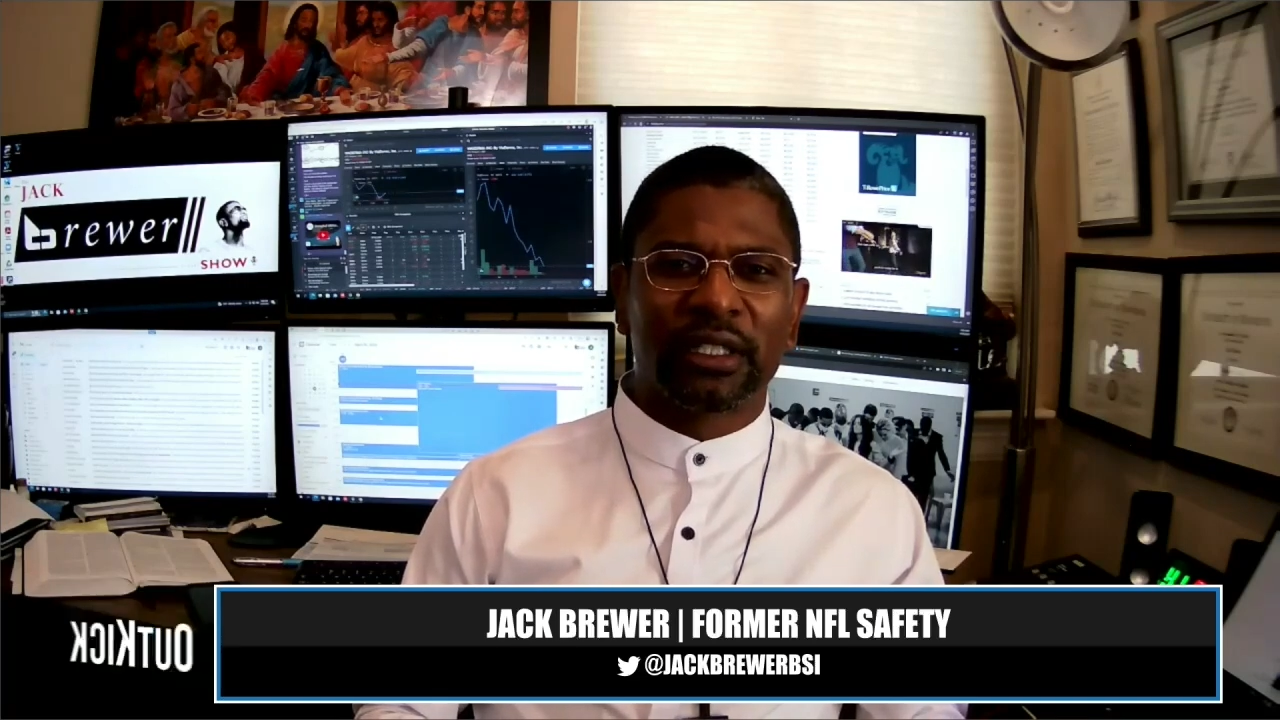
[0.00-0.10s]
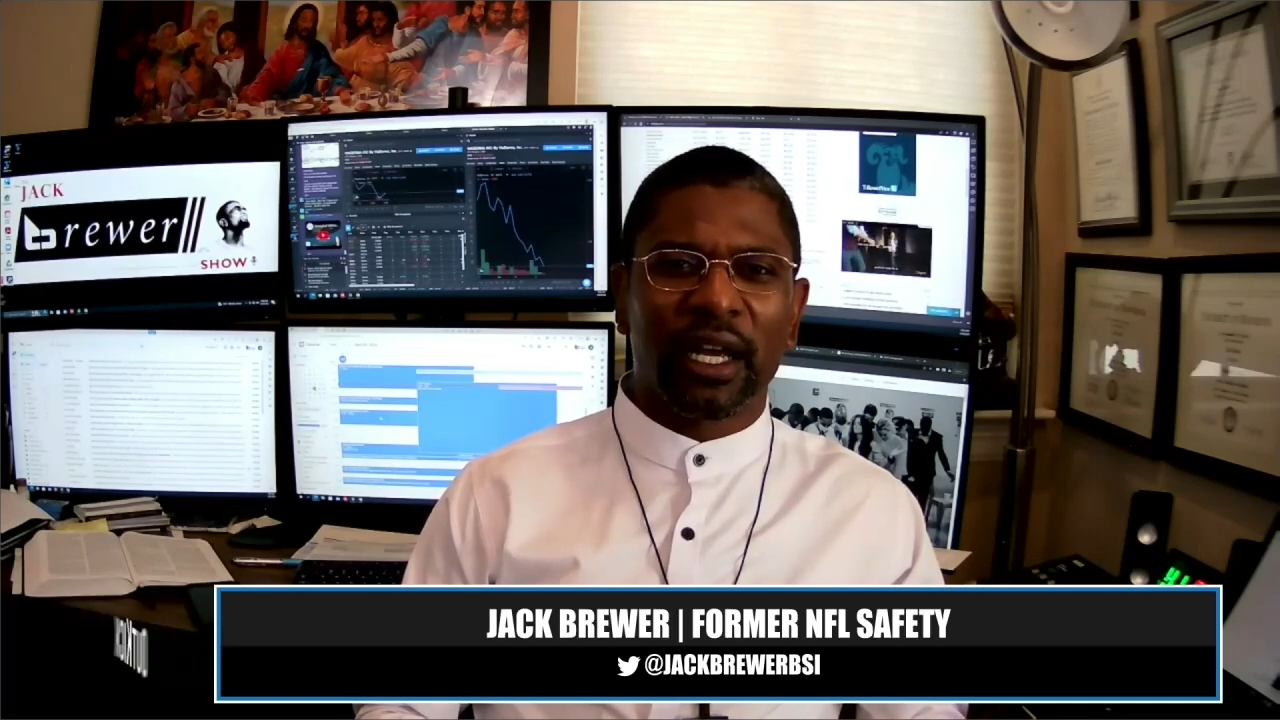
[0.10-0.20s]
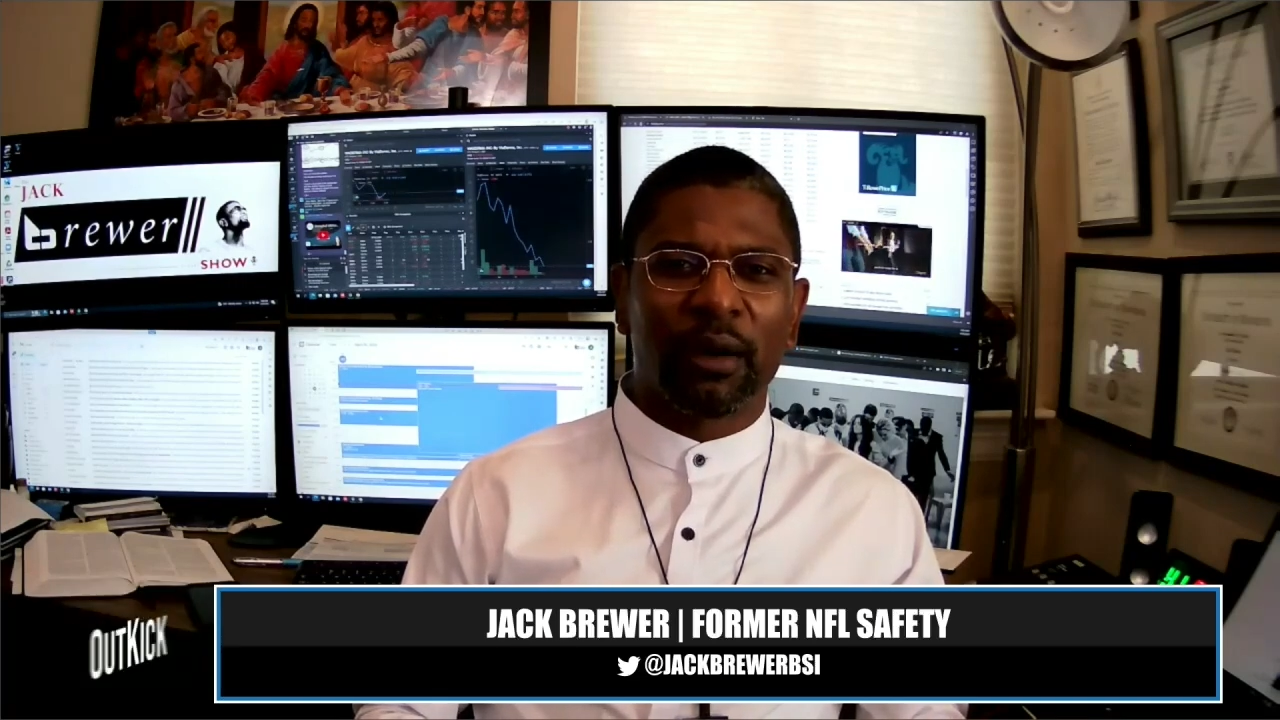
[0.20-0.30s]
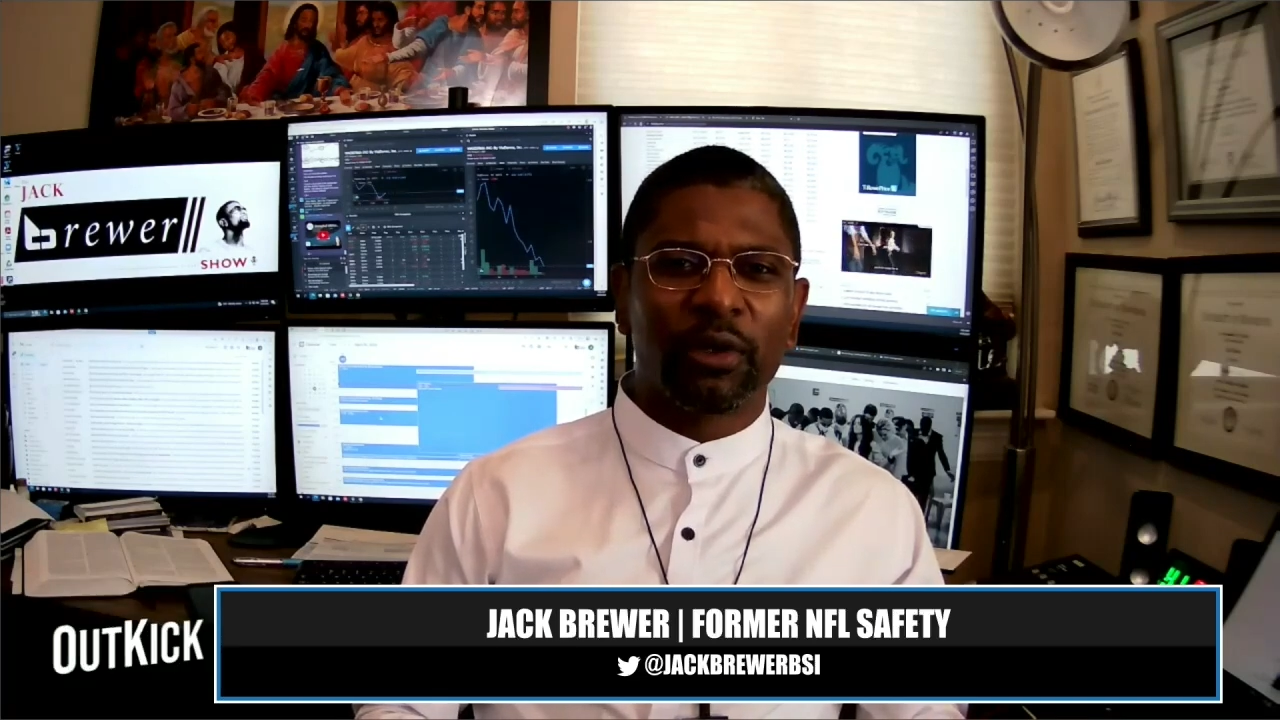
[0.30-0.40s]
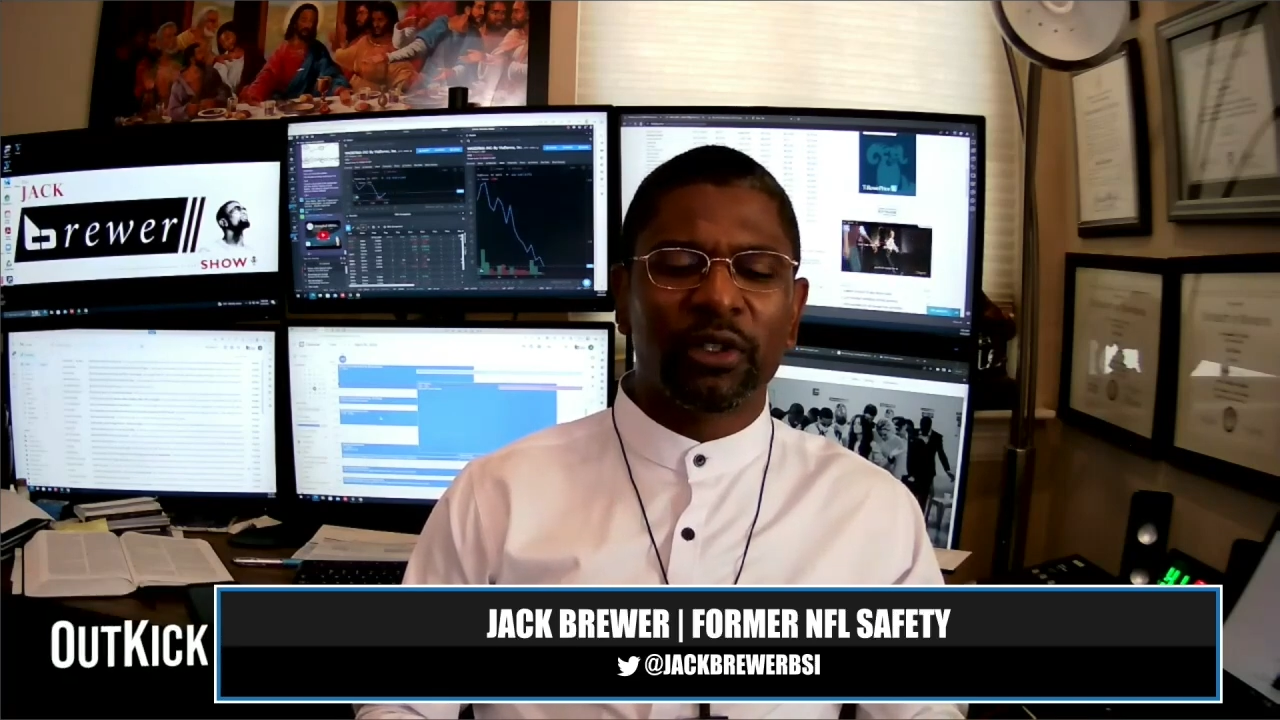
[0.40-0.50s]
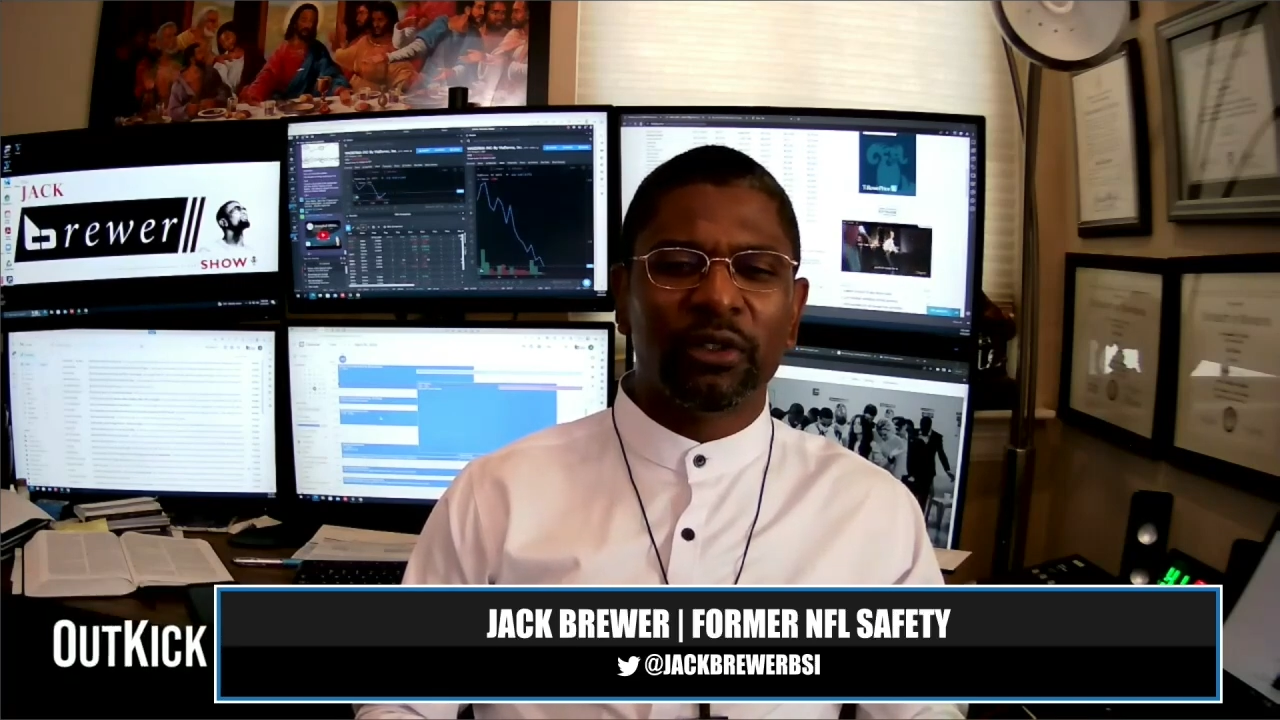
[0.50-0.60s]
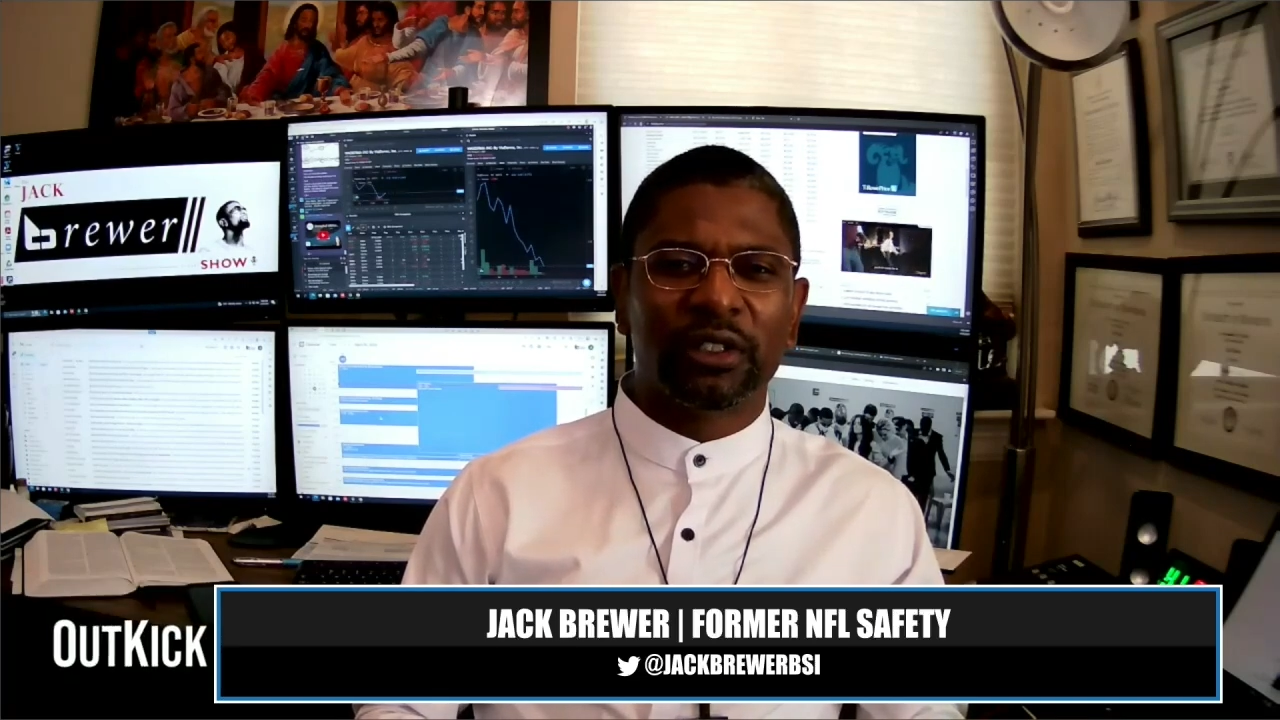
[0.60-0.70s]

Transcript: time where you